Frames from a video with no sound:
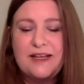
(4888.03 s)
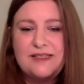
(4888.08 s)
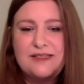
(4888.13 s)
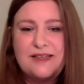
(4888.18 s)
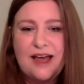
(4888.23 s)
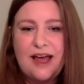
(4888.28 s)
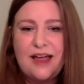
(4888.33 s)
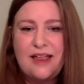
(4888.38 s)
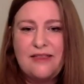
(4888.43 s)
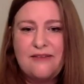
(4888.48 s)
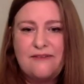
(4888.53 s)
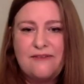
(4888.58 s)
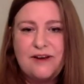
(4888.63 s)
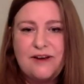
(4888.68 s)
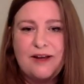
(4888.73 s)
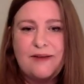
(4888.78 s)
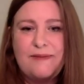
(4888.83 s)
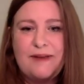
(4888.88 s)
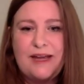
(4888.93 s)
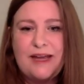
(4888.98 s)
that in the
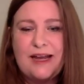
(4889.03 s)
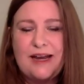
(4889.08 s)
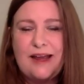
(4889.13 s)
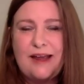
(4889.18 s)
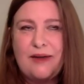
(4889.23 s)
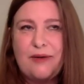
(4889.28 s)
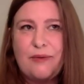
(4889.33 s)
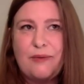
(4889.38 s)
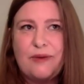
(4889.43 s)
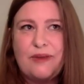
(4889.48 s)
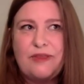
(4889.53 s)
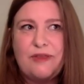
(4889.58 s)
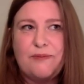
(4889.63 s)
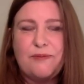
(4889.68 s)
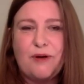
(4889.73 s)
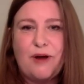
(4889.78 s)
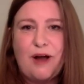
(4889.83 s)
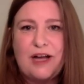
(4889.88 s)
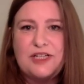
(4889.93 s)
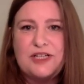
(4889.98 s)
very beginning with the
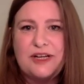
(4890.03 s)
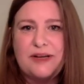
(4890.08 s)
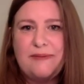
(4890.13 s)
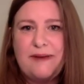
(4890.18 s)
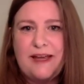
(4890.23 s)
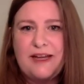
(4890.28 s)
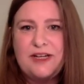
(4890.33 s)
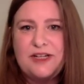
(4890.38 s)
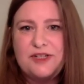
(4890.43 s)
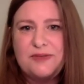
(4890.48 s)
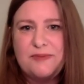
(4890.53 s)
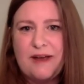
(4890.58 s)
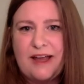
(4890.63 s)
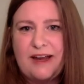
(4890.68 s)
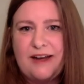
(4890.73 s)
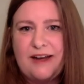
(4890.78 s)
project management